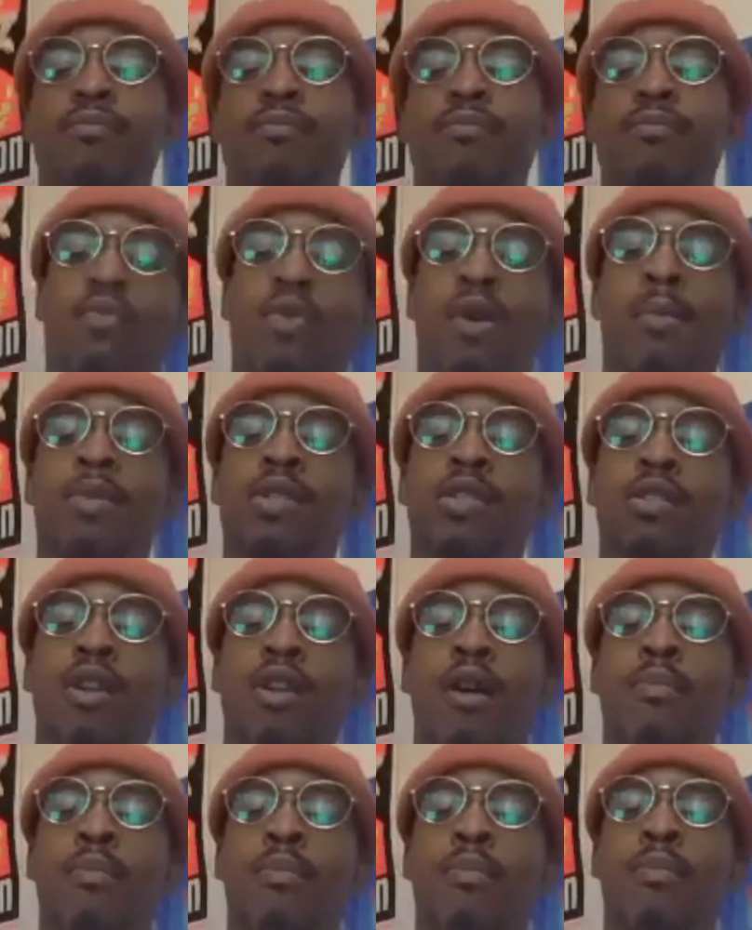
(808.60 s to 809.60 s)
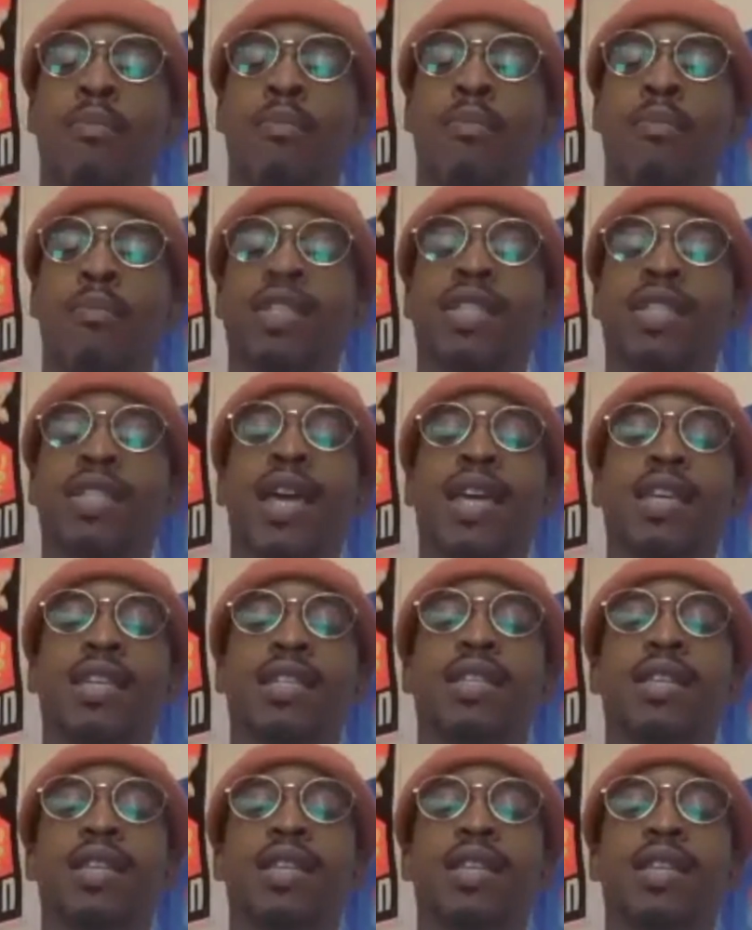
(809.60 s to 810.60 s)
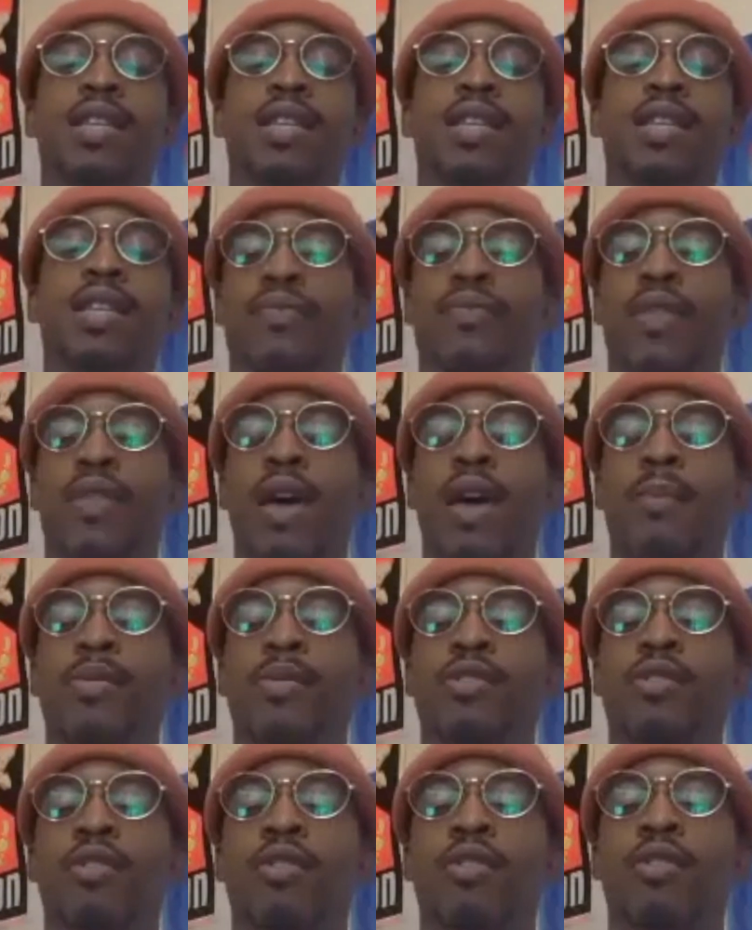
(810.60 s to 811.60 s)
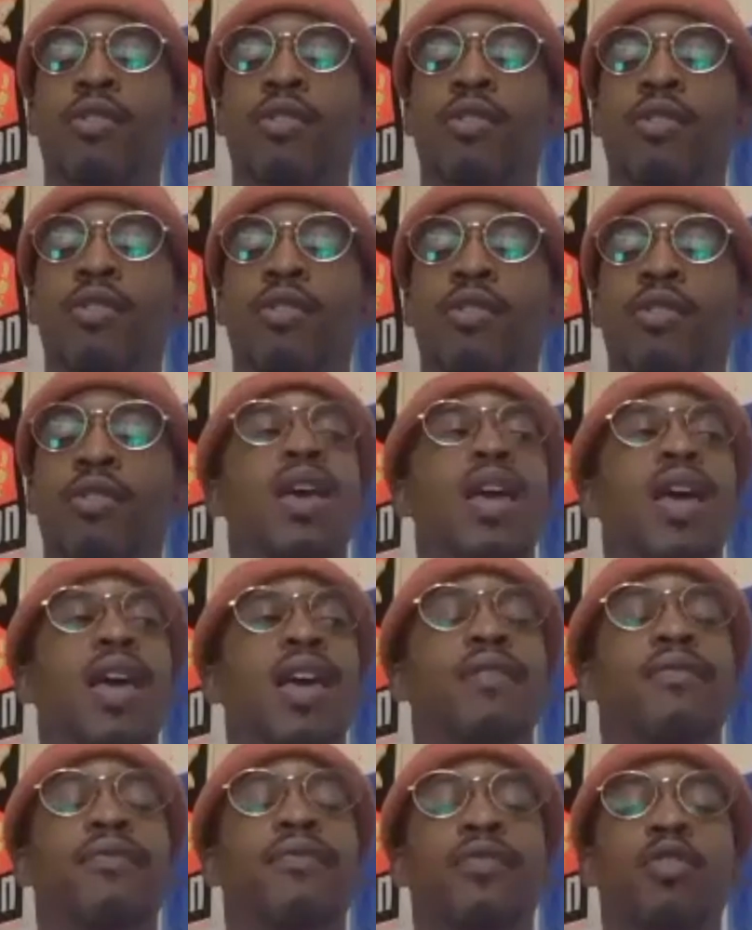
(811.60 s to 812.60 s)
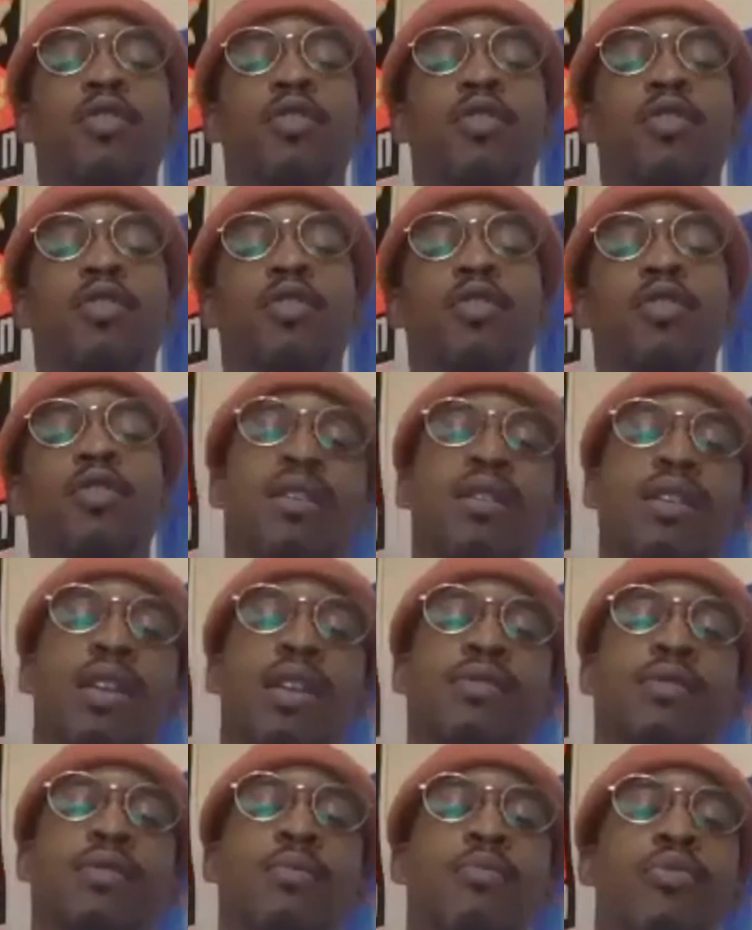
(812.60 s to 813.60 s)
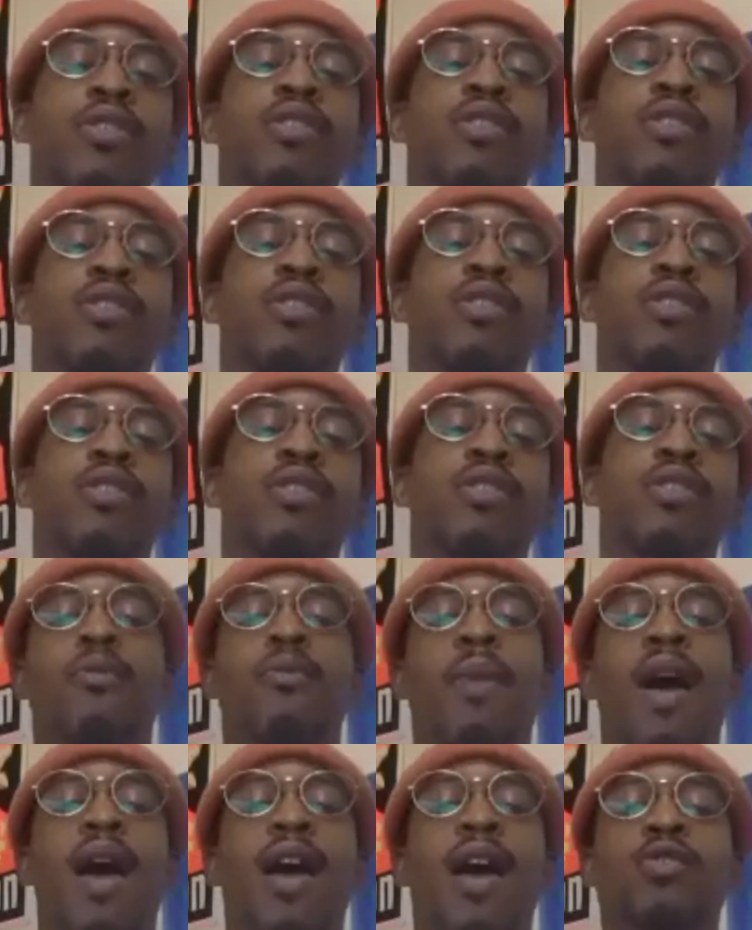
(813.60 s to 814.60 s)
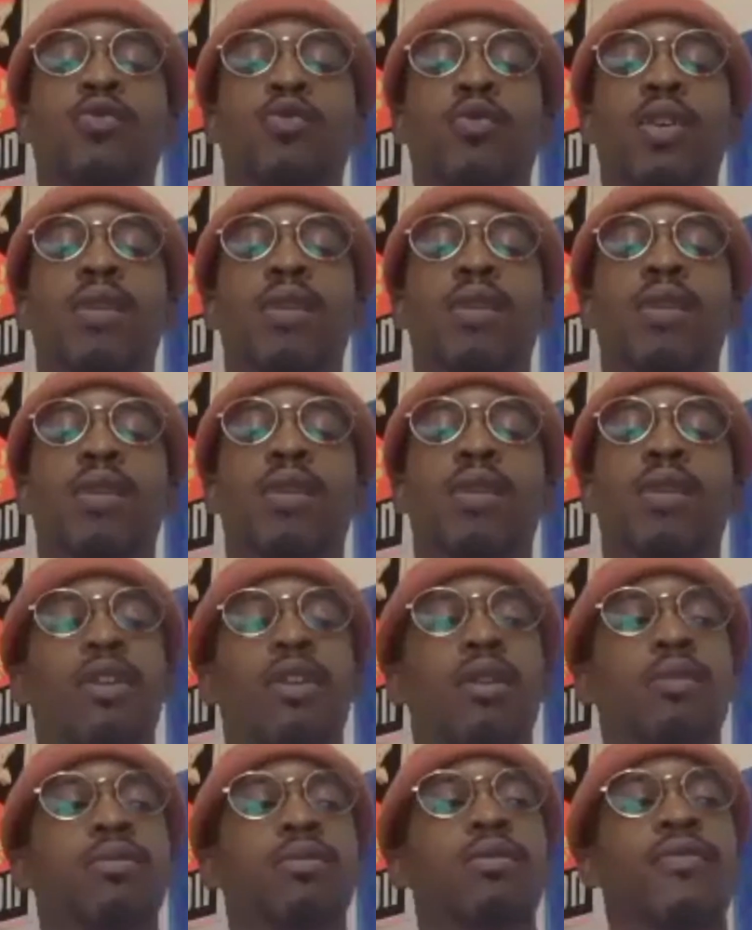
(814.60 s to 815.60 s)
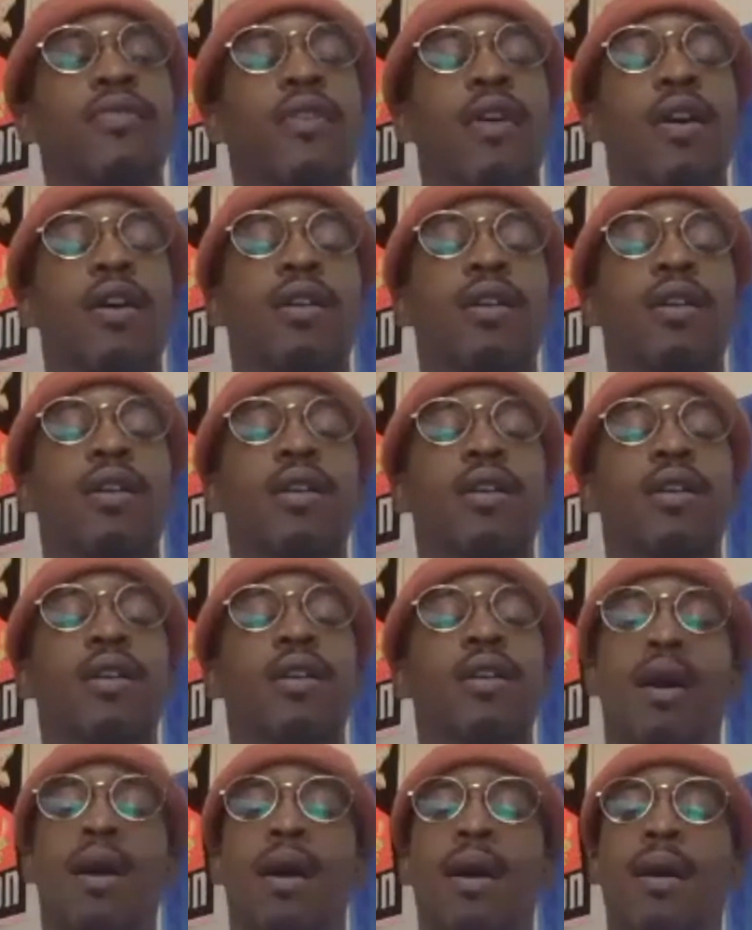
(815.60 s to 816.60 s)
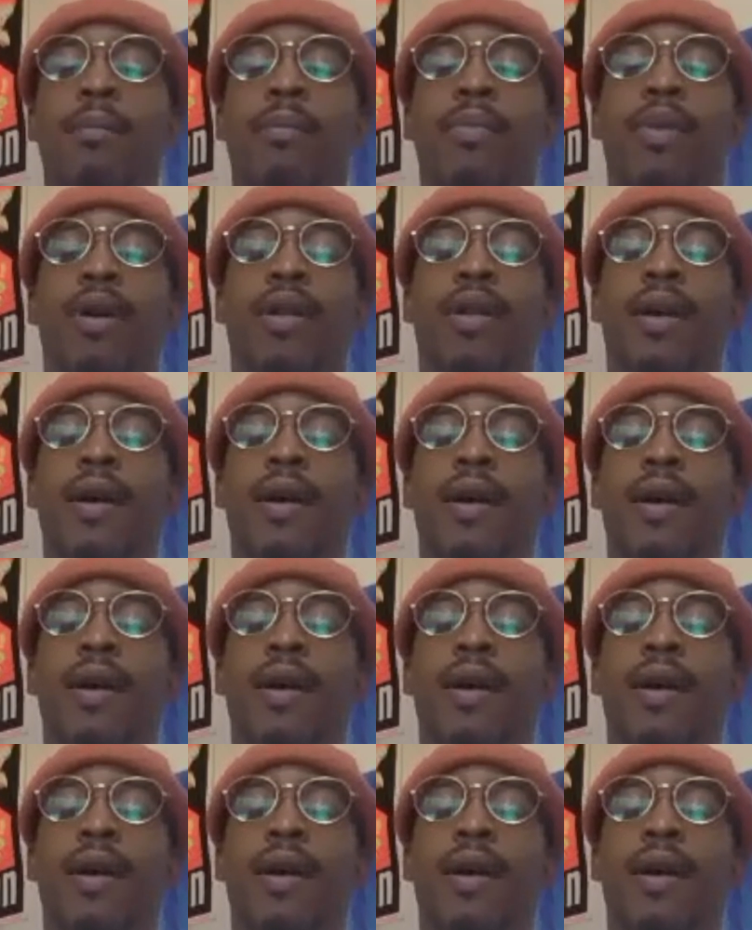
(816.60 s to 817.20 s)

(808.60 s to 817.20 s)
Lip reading: gonna start putting out the second season, the episodes for it in a few weeks here, and give some breathing room for my actual EP that drops this Friday. But